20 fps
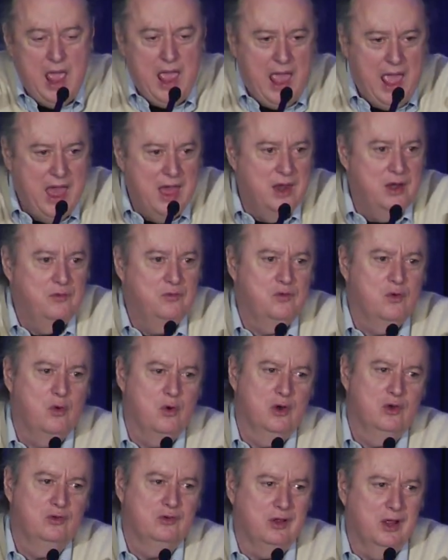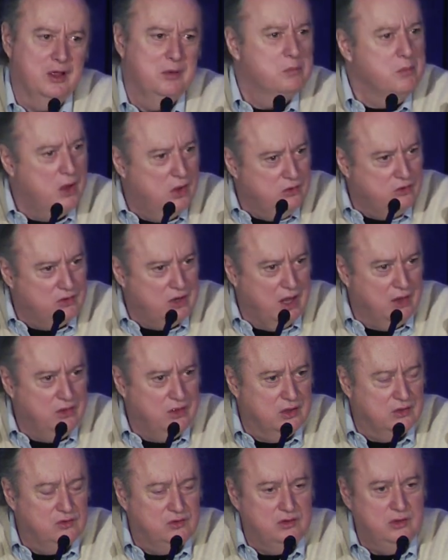And of course, like most
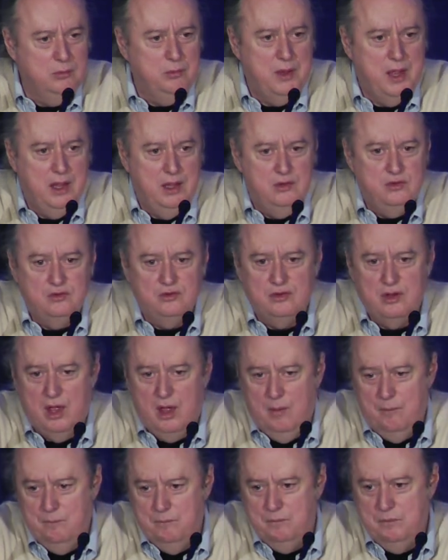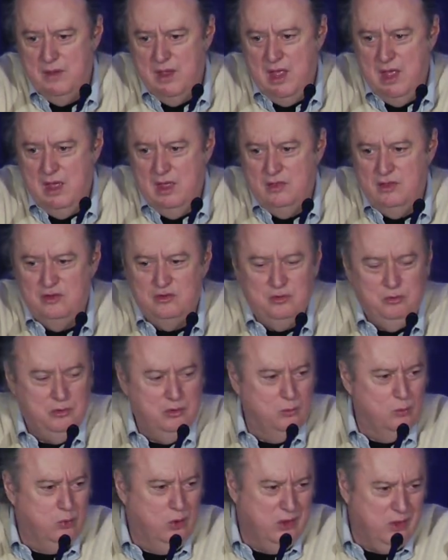ethics debates, um, this
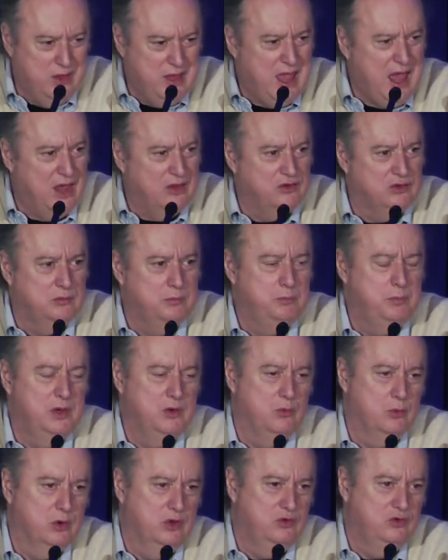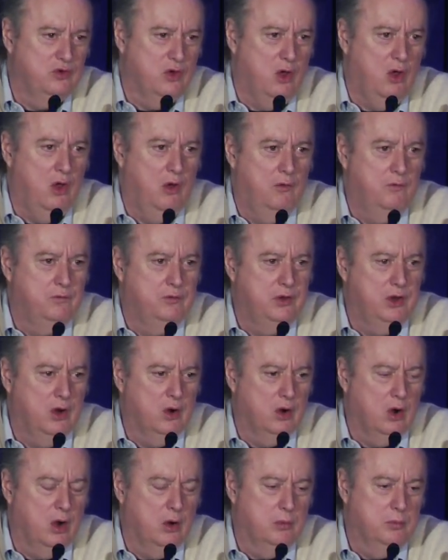really hasn't been resolved.
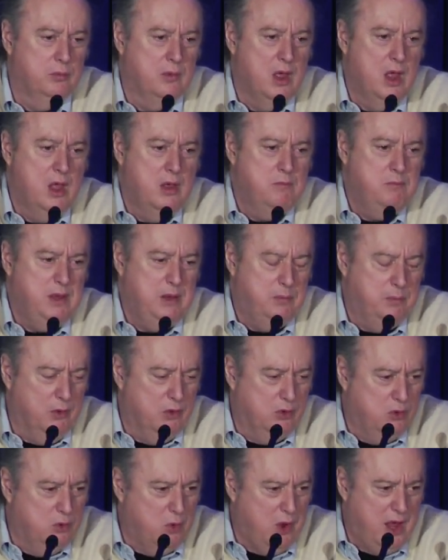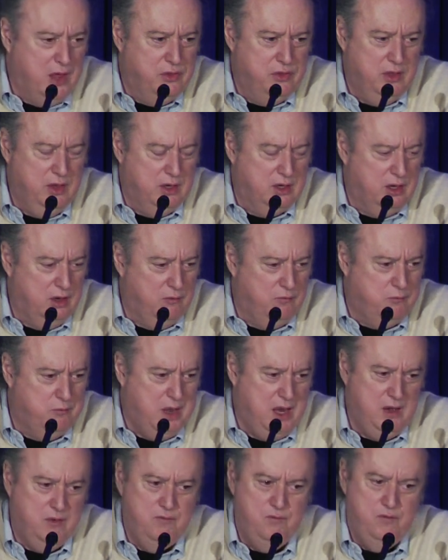There are people who I think have
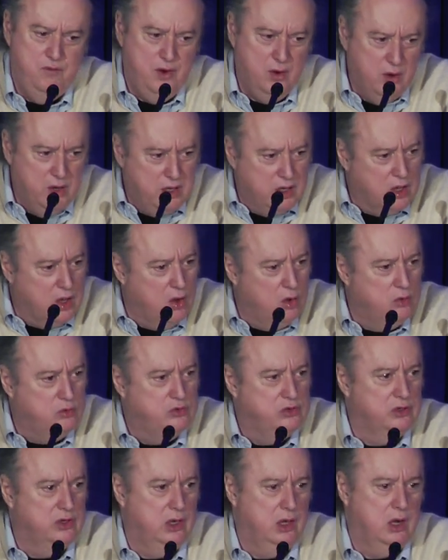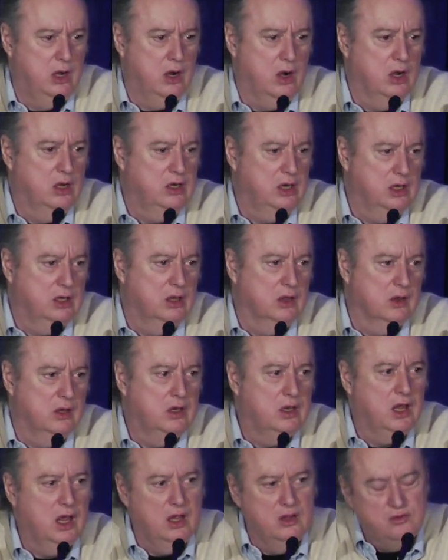made very cogent and
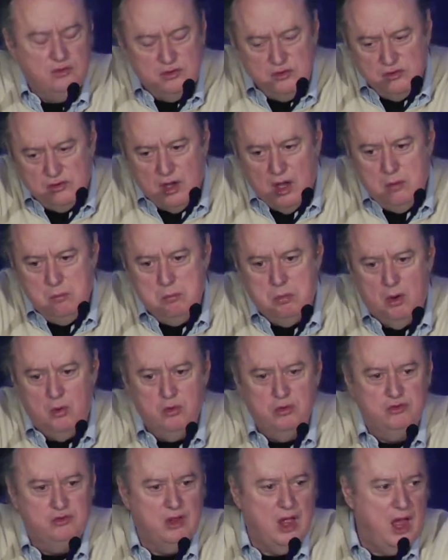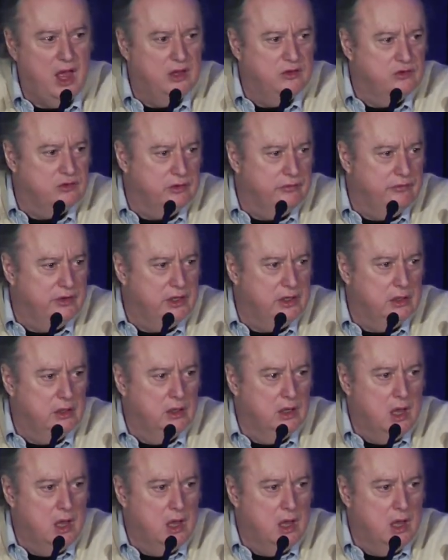articulate cases on both sides of it.